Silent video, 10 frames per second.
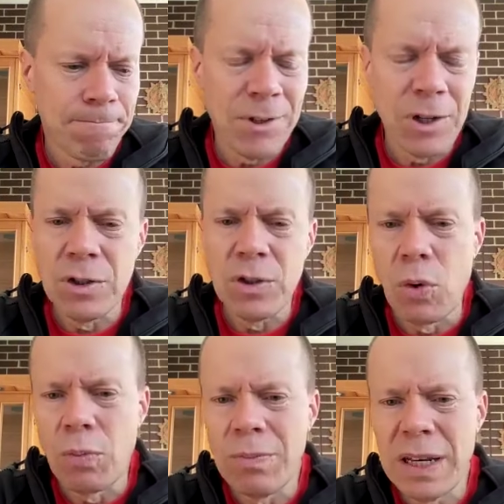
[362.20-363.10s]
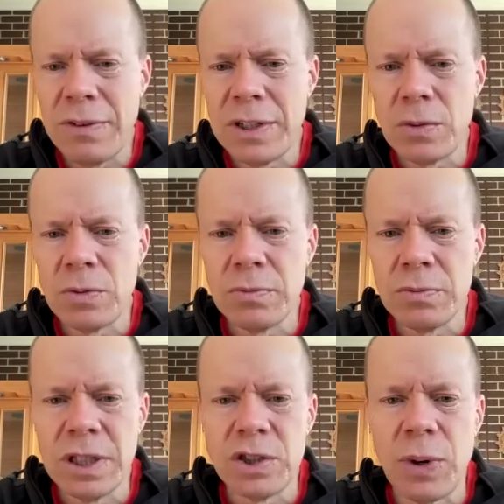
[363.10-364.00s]
your individual
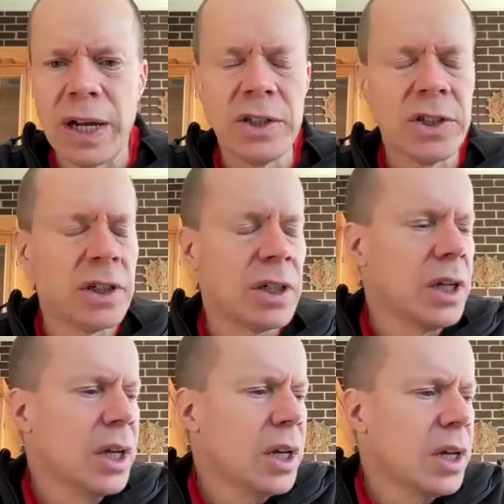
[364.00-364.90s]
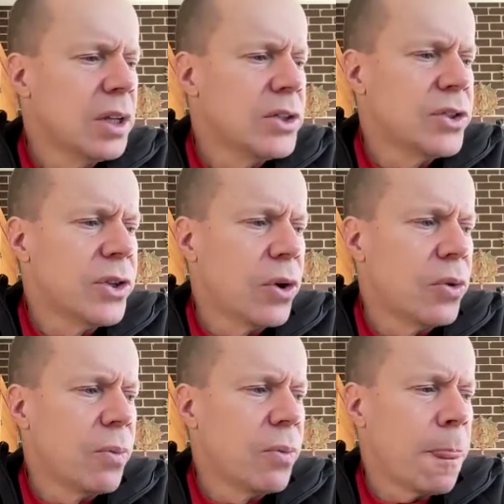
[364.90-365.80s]
situation.
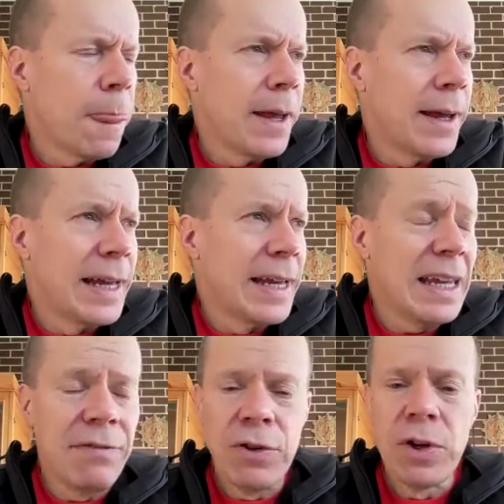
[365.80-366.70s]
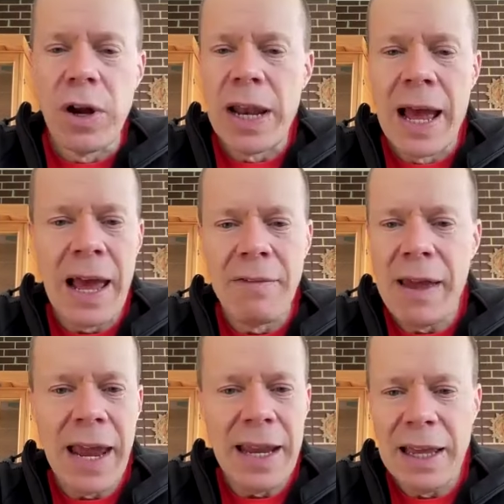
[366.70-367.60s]
So if you don't
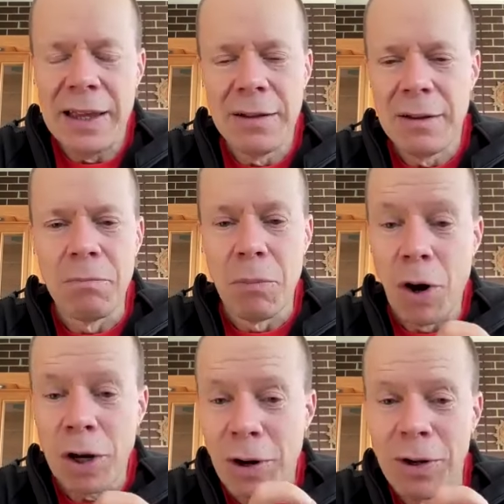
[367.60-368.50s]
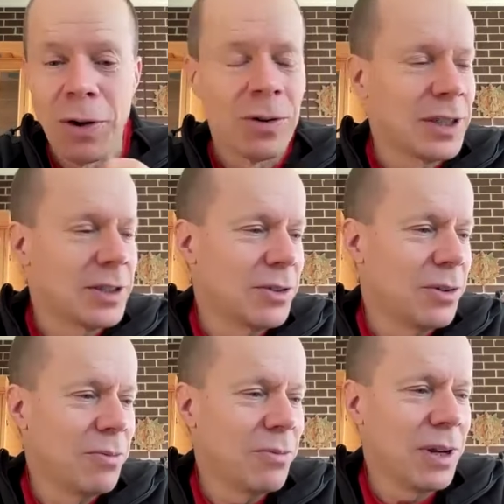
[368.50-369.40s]
have any micro goals, as
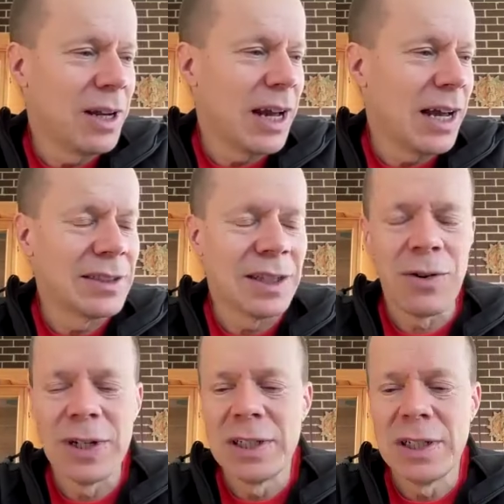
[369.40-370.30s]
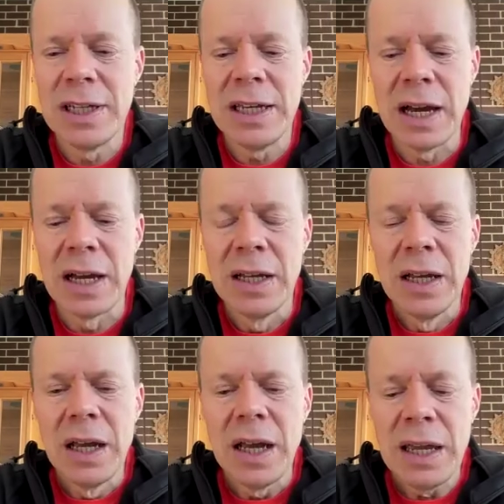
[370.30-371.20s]
you asked the question here,
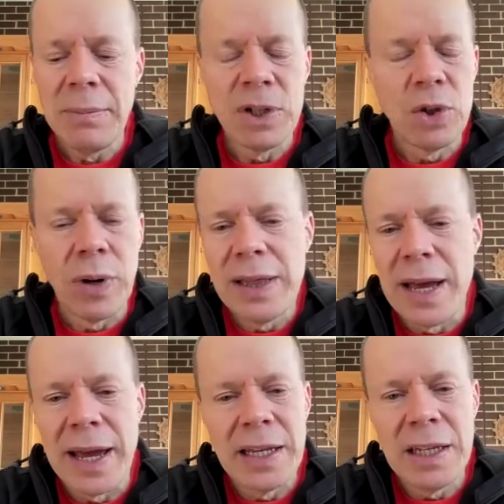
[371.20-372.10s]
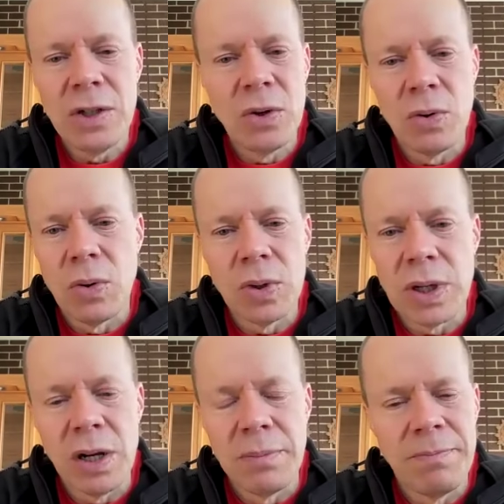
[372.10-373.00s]
in between that, you're
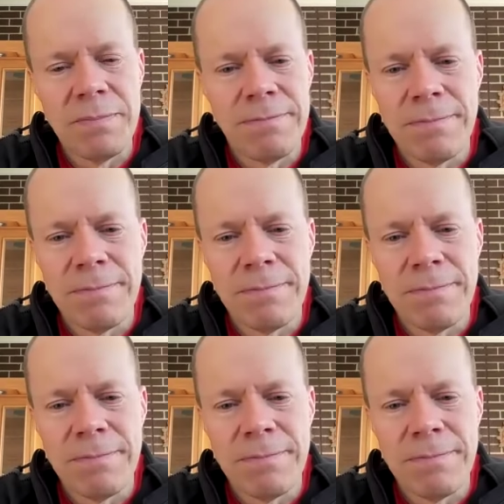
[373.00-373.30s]
going to